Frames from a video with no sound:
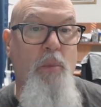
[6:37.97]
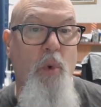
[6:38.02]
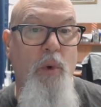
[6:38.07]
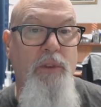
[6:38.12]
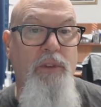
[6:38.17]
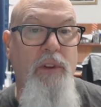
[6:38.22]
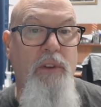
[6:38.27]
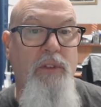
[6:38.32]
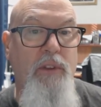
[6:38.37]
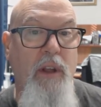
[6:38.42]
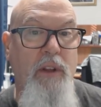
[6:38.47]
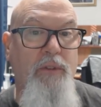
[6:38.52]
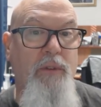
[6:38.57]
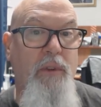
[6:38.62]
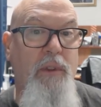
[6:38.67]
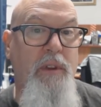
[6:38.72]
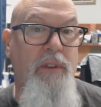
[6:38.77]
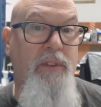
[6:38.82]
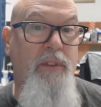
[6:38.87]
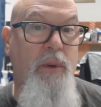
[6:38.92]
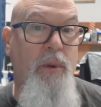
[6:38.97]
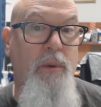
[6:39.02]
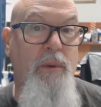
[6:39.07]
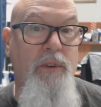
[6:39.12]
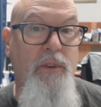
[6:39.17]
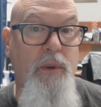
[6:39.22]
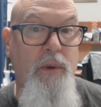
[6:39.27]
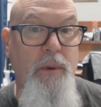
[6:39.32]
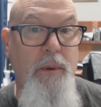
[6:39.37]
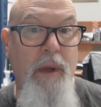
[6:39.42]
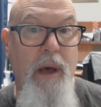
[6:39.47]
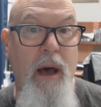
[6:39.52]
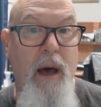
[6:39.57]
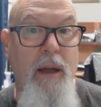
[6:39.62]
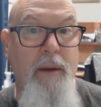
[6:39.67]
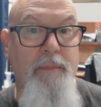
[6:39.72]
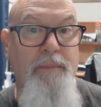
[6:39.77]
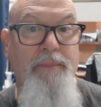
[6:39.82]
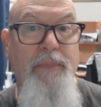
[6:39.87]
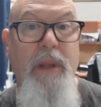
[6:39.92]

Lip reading: more successful than students who do not.